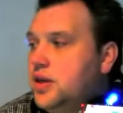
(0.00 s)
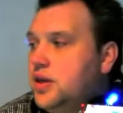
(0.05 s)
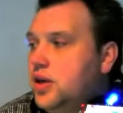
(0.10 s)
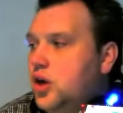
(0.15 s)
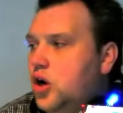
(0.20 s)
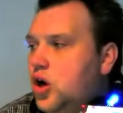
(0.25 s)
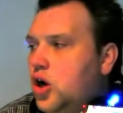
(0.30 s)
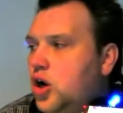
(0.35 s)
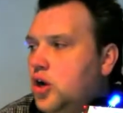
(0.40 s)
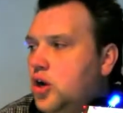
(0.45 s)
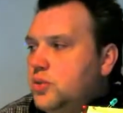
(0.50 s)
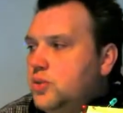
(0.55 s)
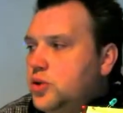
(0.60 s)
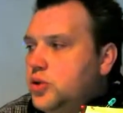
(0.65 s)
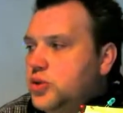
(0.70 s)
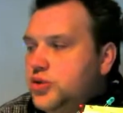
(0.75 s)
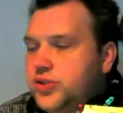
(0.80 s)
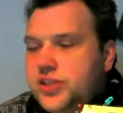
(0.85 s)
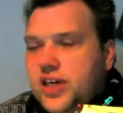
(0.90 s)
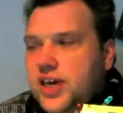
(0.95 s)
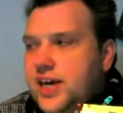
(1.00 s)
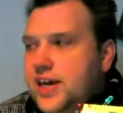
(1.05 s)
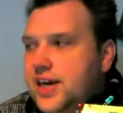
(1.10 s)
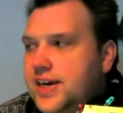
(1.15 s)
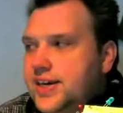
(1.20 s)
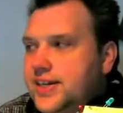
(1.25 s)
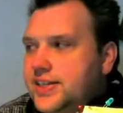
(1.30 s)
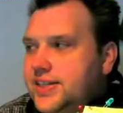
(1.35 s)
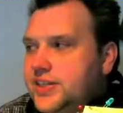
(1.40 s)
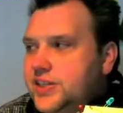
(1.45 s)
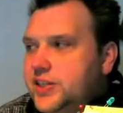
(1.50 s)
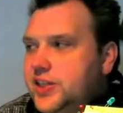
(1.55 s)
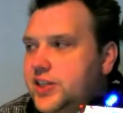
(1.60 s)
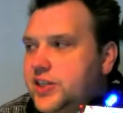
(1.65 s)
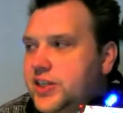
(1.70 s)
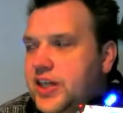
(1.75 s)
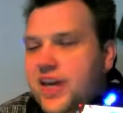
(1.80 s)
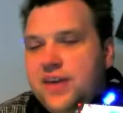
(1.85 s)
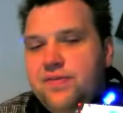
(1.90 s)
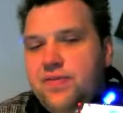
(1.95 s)
Almost. And not
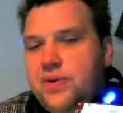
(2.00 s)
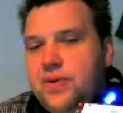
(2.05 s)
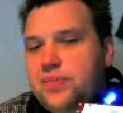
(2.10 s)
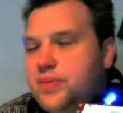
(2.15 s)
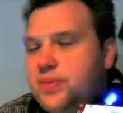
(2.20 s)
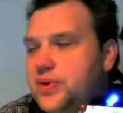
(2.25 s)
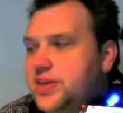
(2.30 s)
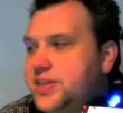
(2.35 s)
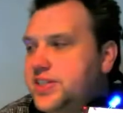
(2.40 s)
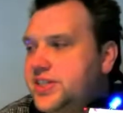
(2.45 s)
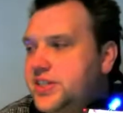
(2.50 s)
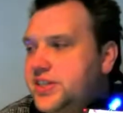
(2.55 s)
every press